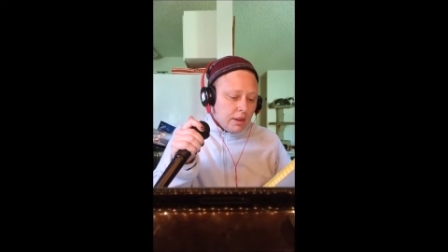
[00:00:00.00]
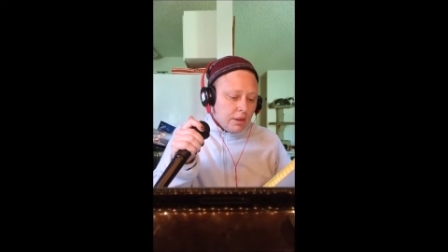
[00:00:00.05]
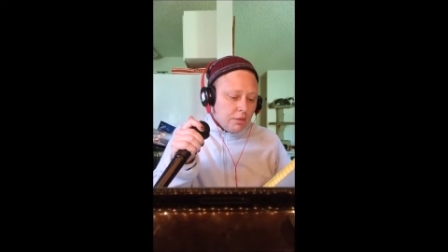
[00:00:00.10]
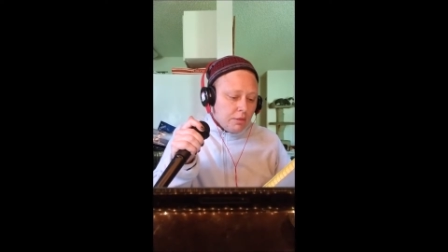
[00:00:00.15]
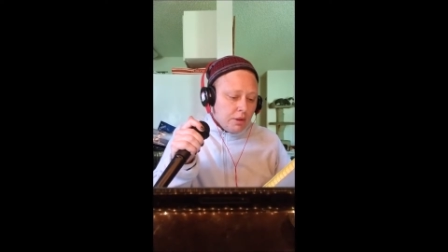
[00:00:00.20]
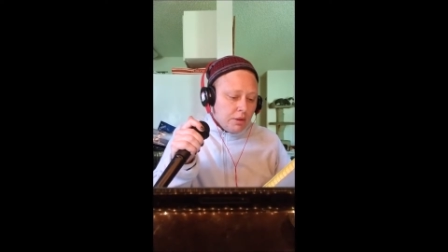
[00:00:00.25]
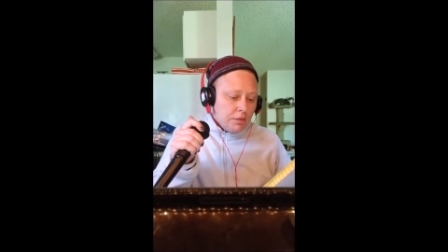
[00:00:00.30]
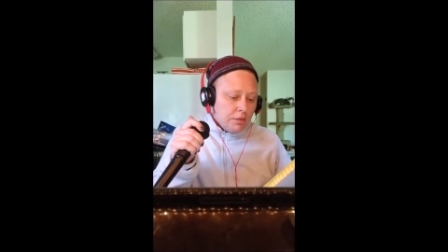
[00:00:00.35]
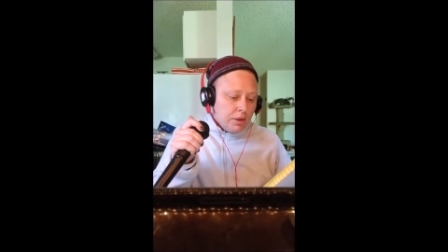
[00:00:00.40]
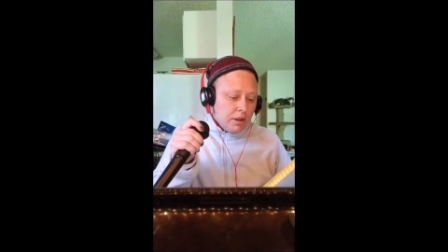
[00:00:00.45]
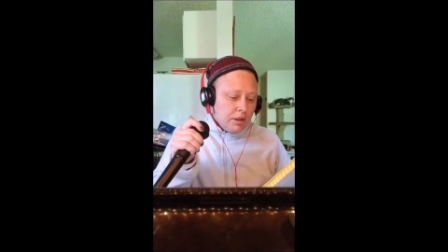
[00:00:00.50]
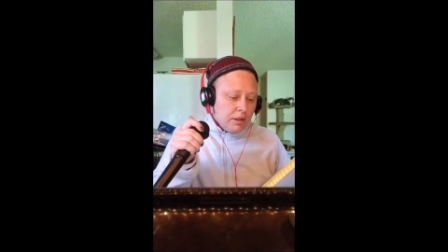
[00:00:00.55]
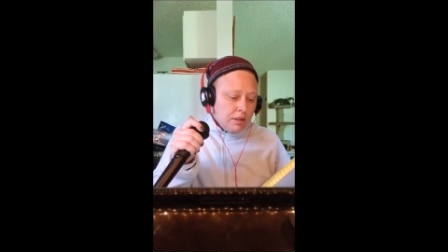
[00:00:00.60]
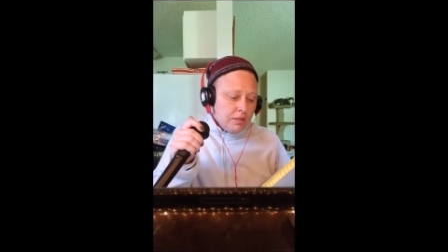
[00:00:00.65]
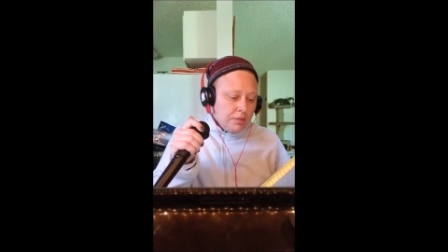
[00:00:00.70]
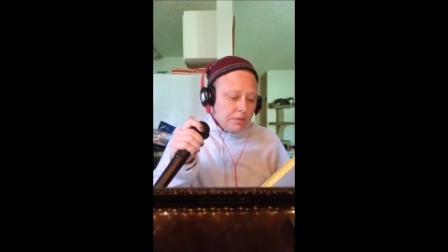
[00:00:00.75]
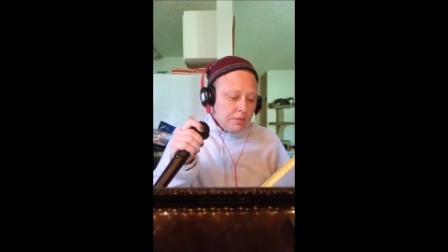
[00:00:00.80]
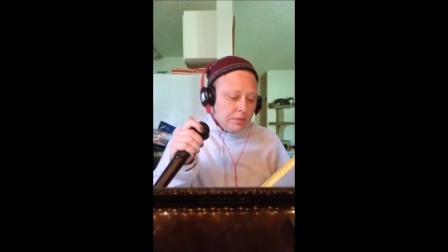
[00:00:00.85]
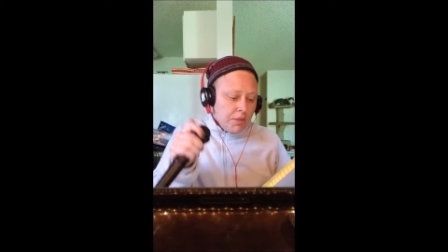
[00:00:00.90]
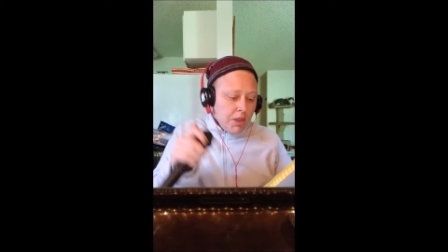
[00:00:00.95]

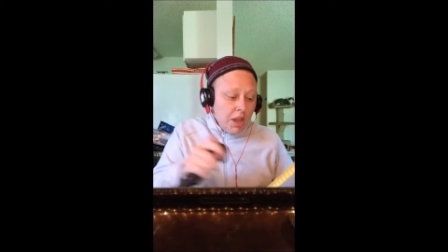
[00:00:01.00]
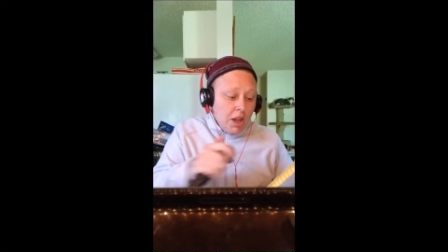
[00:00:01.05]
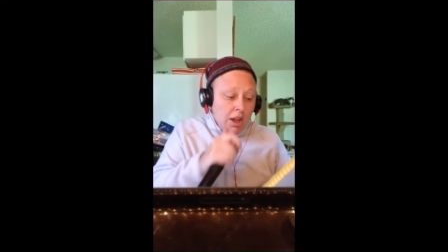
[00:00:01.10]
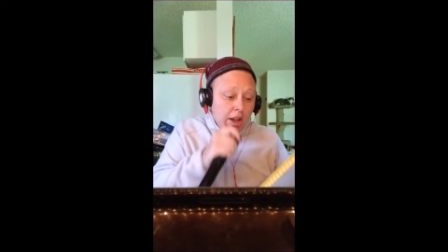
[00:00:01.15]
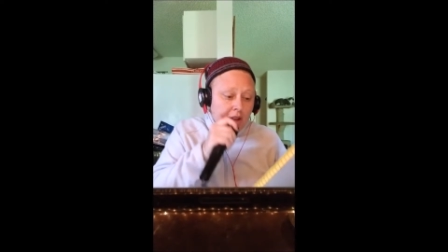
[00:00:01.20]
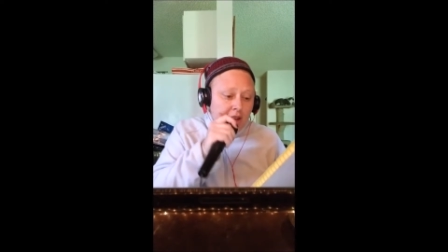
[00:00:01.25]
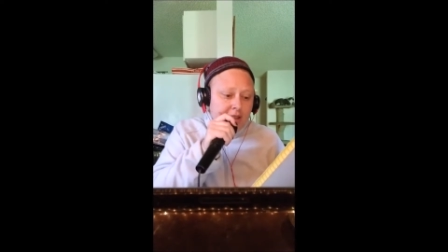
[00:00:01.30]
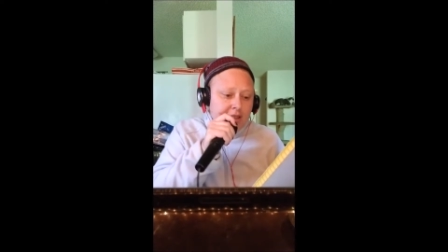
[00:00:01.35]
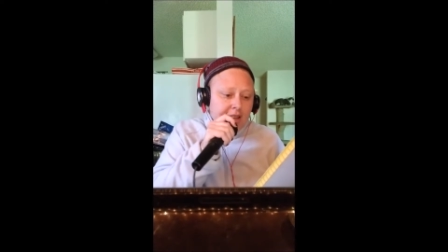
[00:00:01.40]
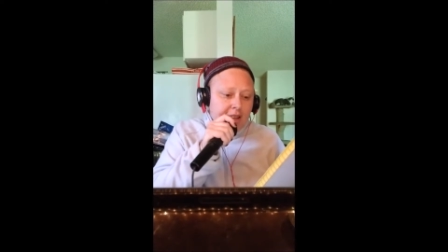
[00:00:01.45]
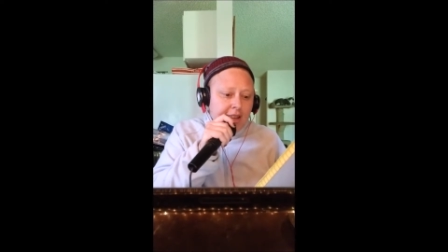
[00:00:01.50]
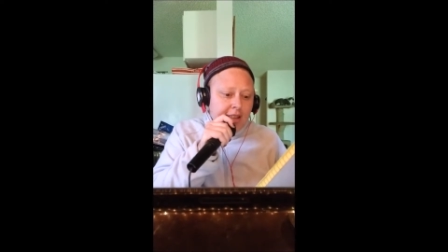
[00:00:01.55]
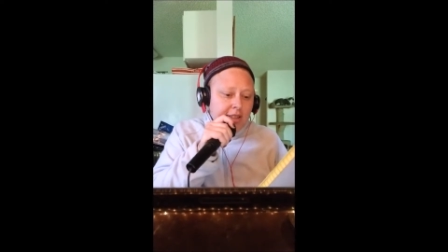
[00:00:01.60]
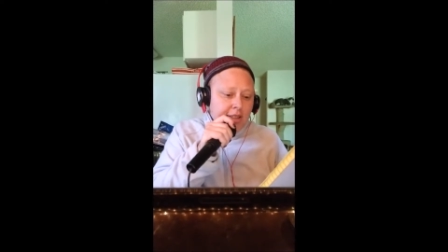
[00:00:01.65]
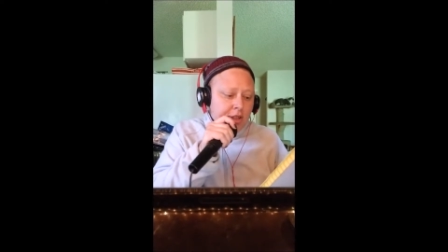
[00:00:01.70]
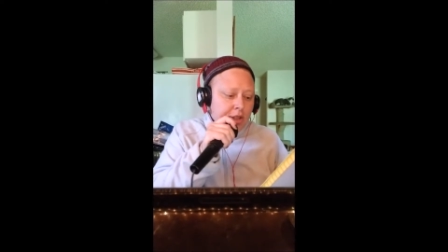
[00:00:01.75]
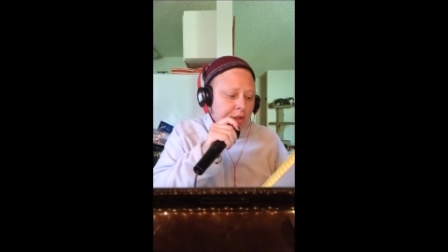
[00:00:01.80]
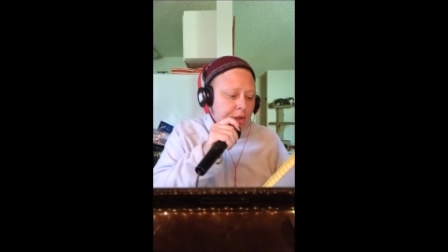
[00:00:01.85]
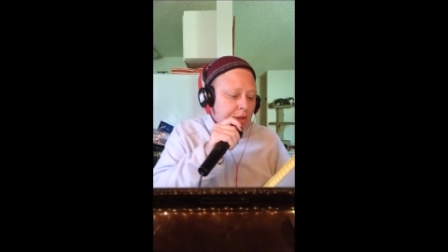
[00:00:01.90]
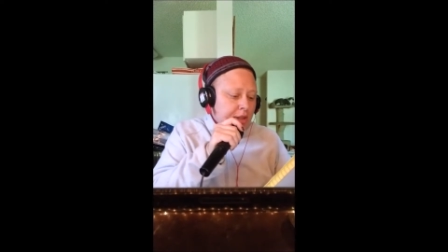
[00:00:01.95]
What? Because I get
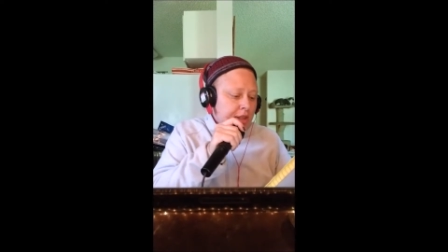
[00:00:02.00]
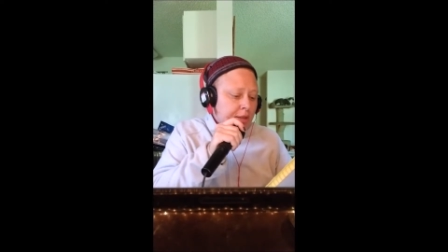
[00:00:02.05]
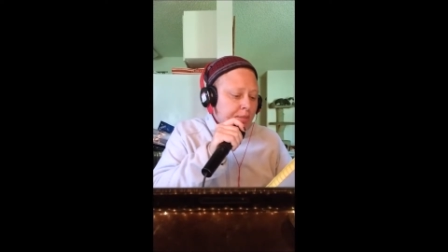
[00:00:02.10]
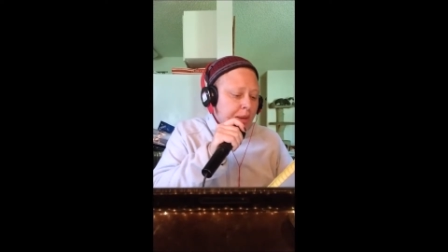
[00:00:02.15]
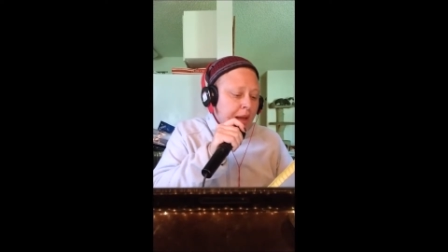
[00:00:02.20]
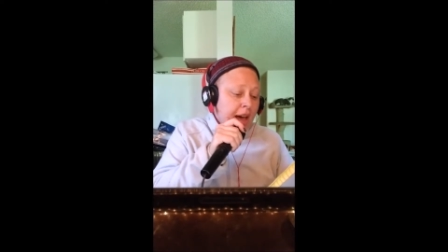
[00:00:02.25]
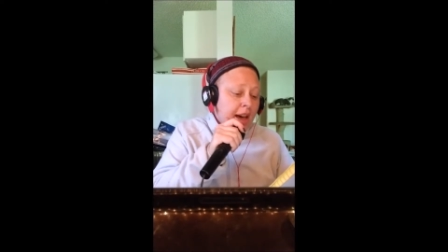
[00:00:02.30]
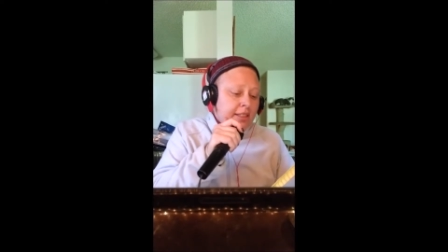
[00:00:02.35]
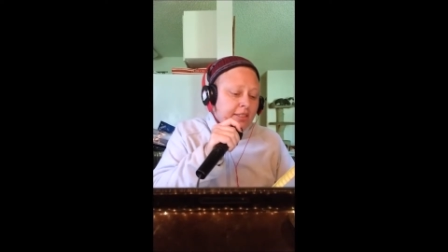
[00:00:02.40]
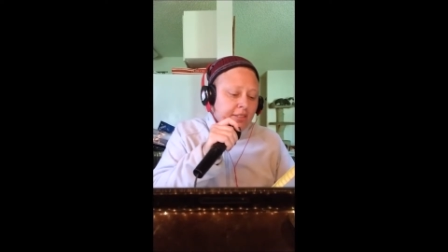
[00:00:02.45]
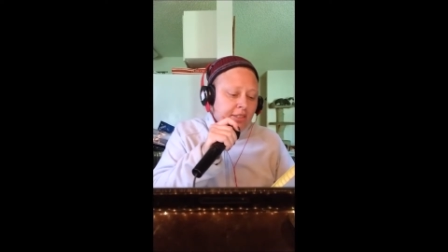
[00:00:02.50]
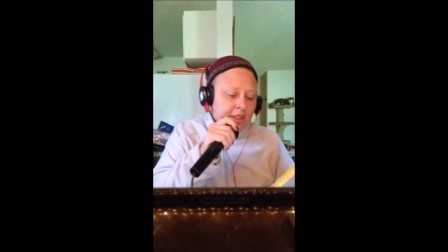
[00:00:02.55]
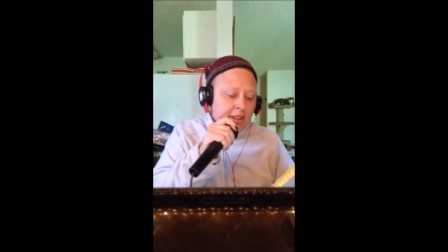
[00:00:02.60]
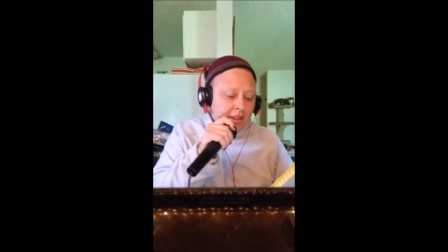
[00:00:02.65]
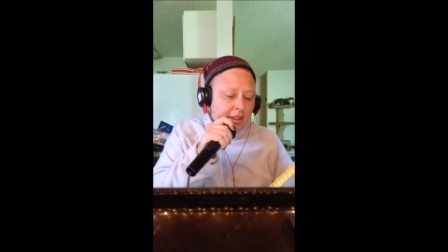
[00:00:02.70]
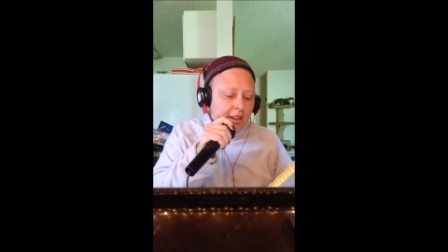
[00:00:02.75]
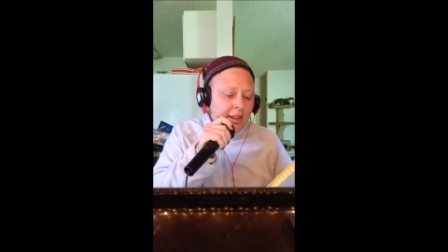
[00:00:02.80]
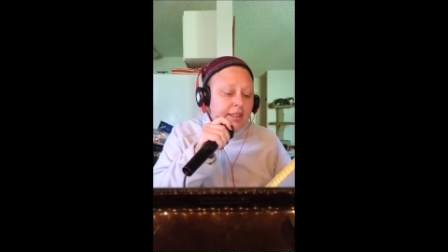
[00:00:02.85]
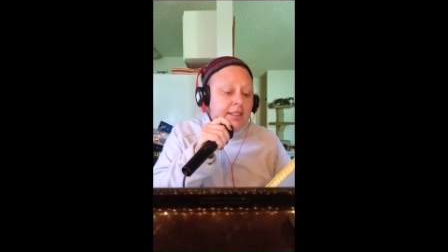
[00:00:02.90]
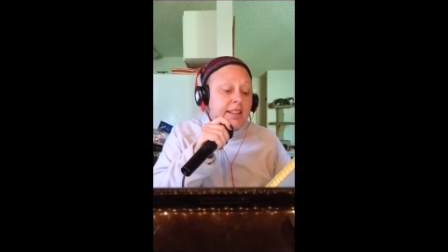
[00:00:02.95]
to choose the path of the
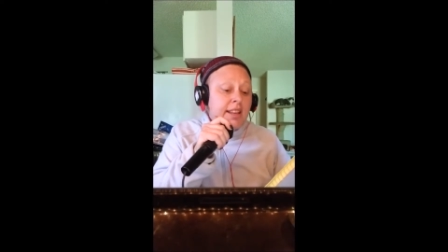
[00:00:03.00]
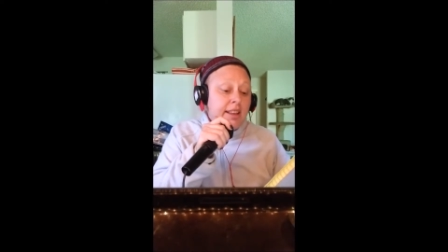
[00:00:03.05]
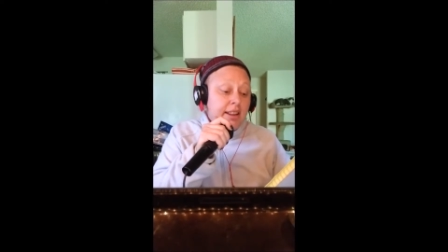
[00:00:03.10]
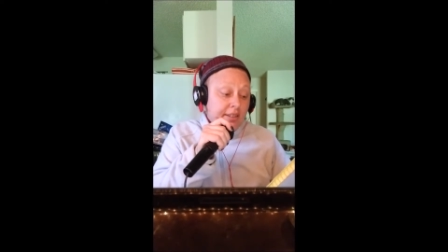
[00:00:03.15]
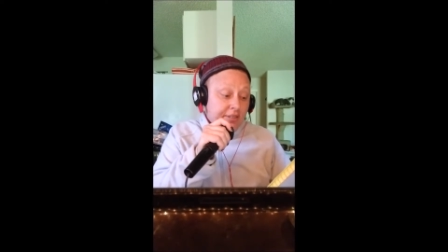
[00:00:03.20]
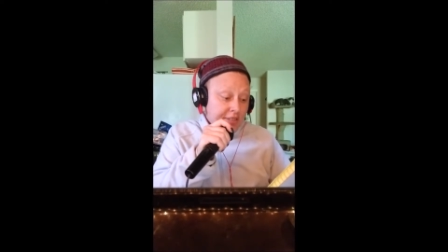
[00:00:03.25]
content,